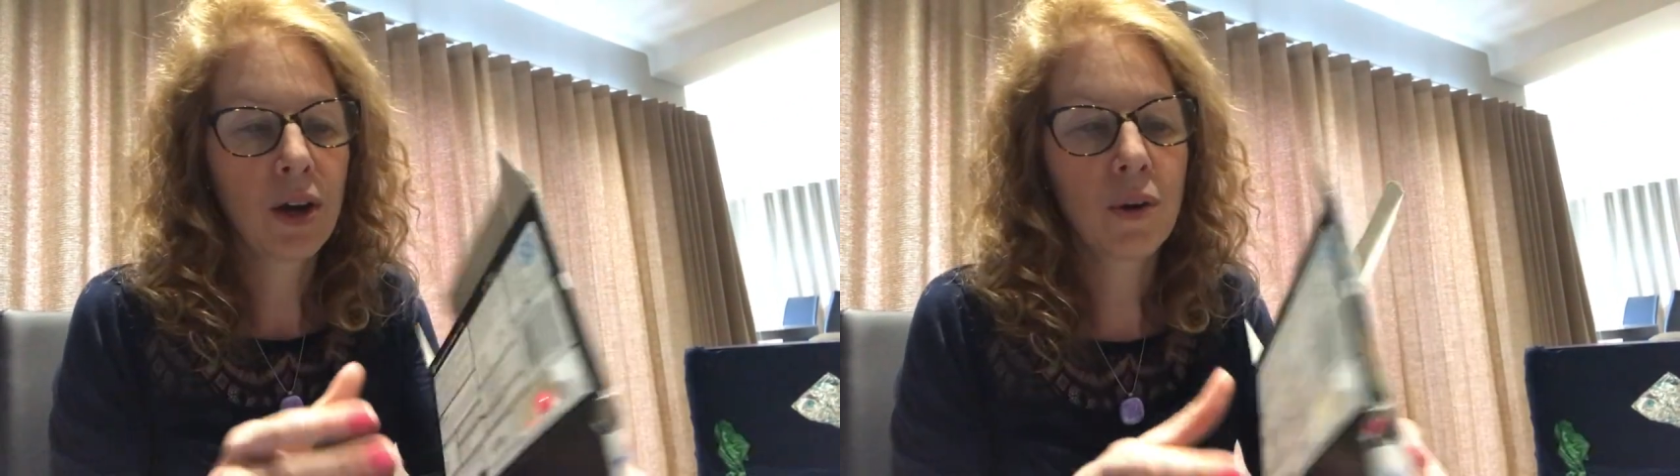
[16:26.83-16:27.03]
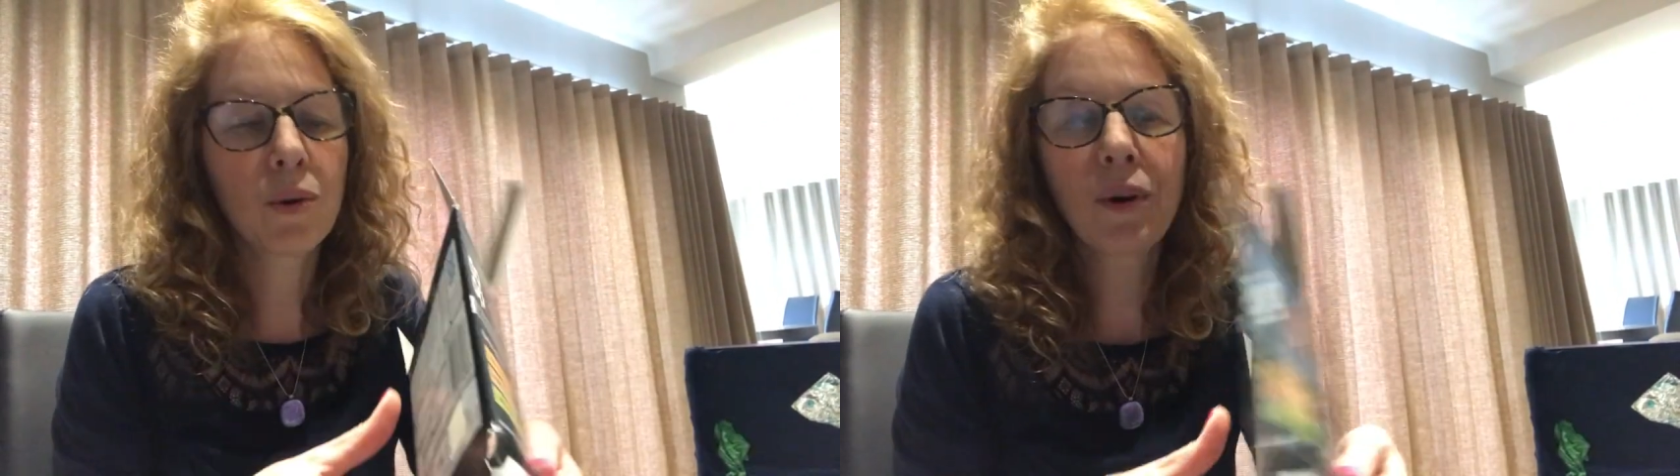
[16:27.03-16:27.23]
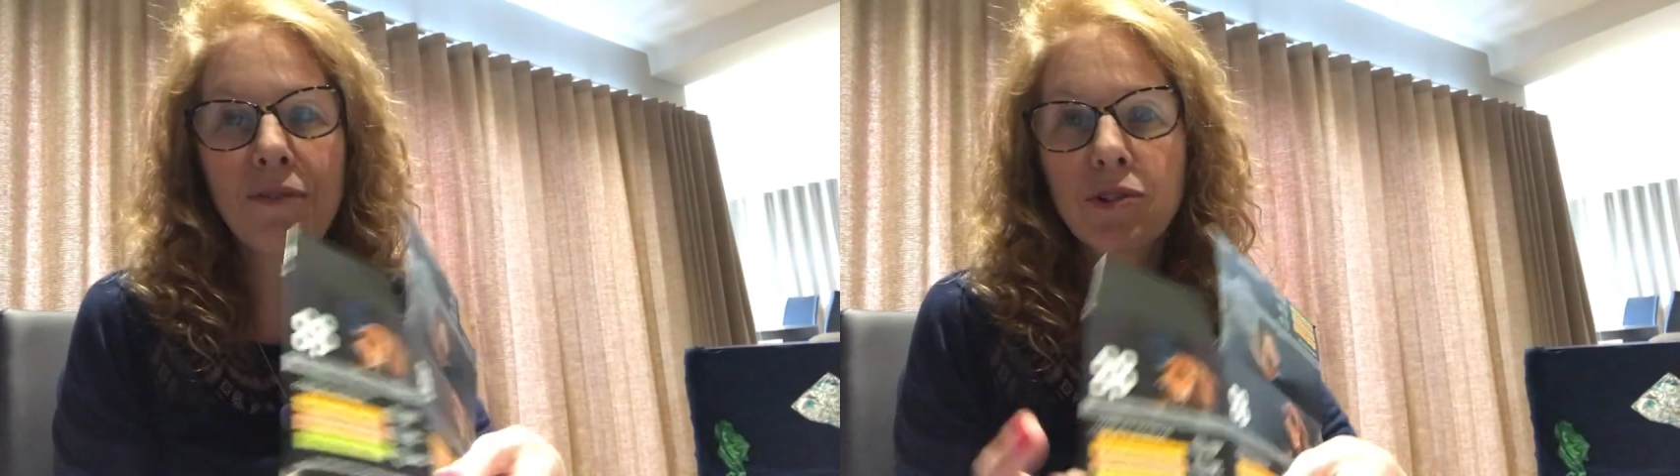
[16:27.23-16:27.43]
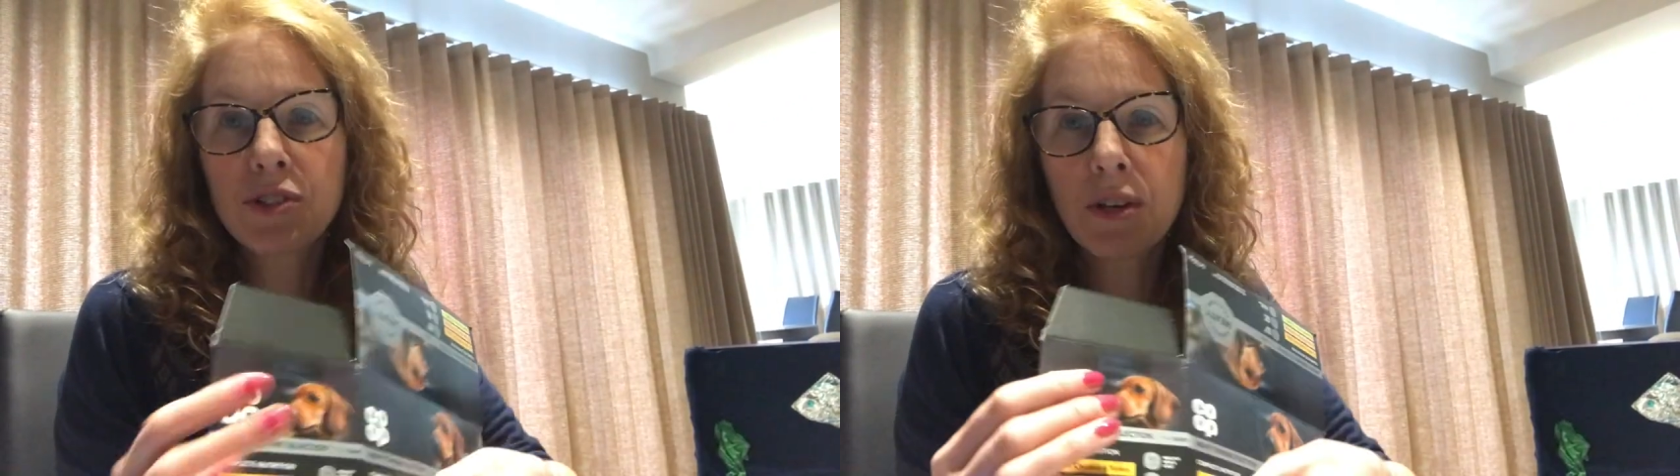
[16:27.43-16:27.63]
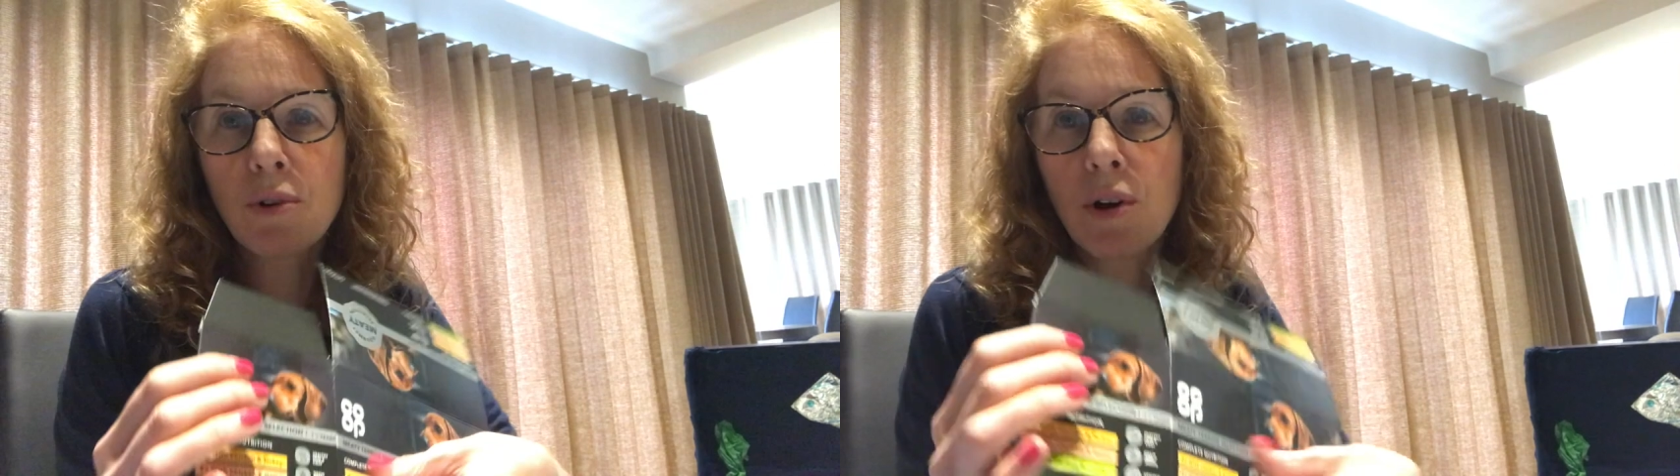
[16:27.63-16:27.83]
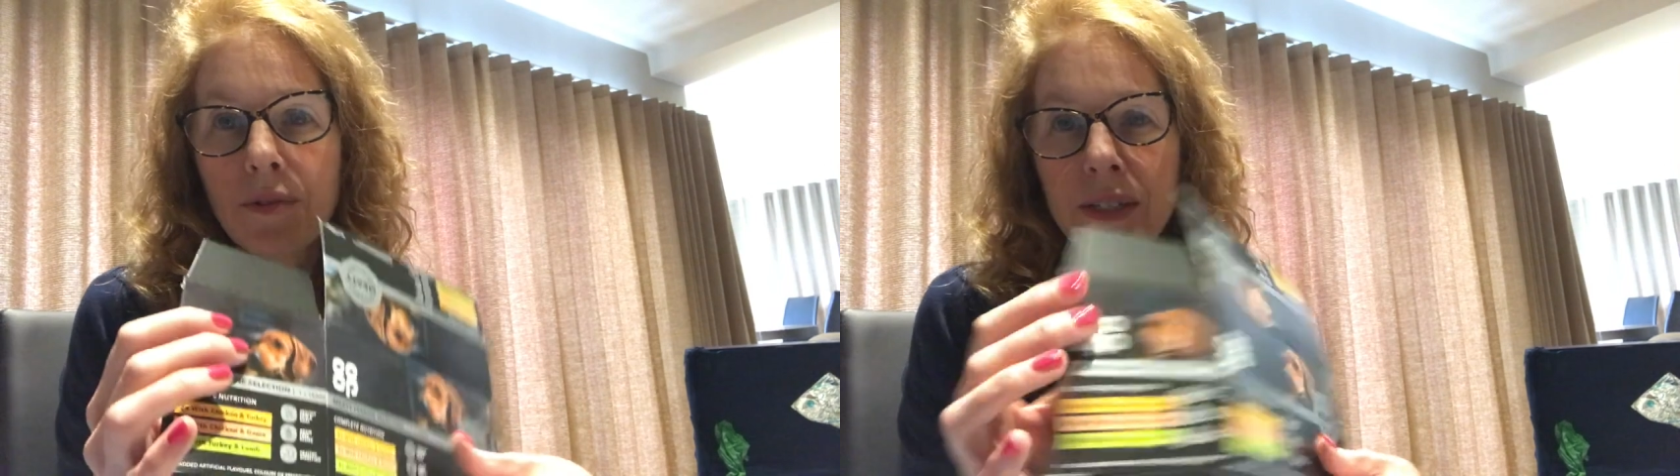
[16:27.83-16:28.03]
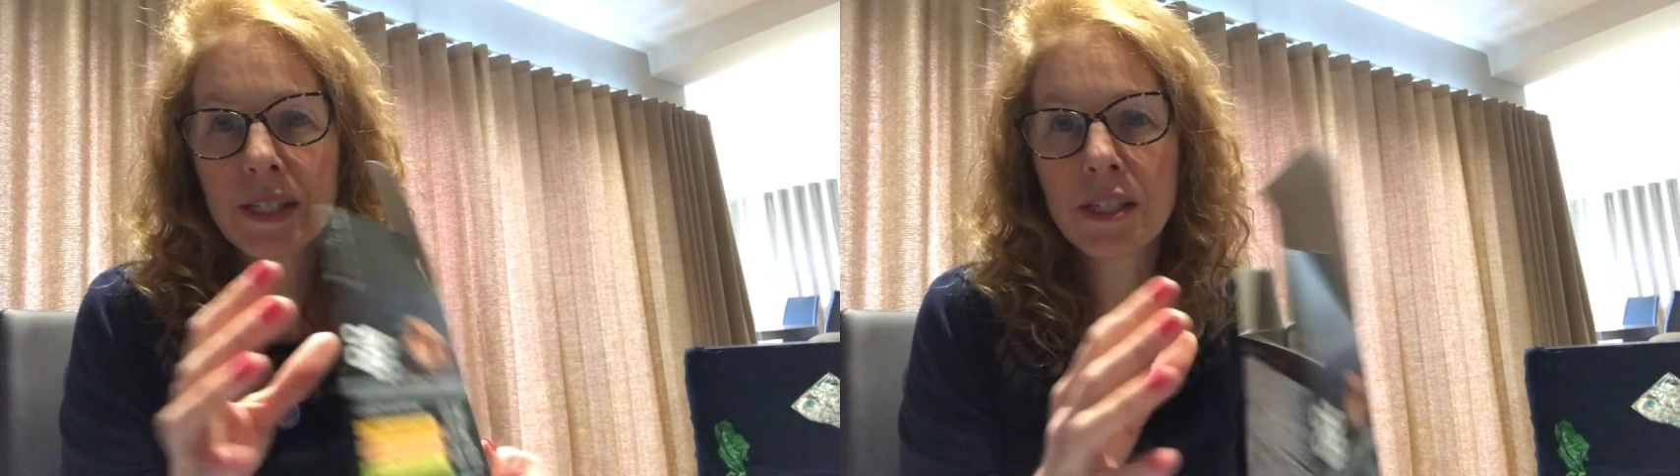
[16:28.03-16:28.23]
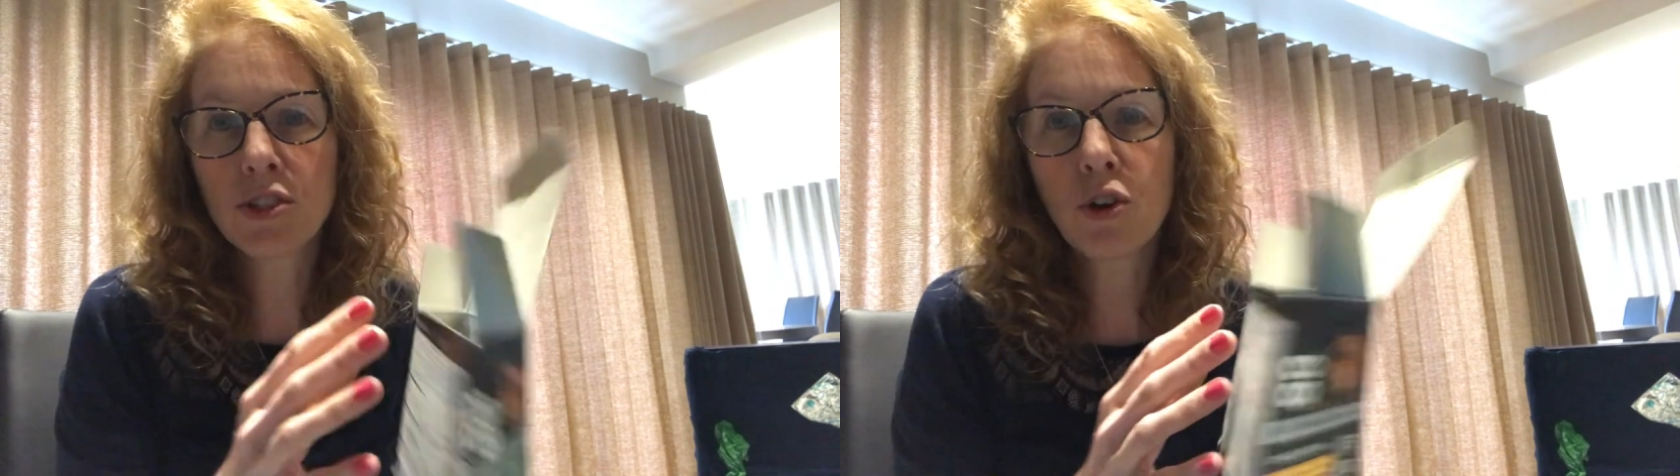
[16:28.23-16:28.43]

or I've also got, this is a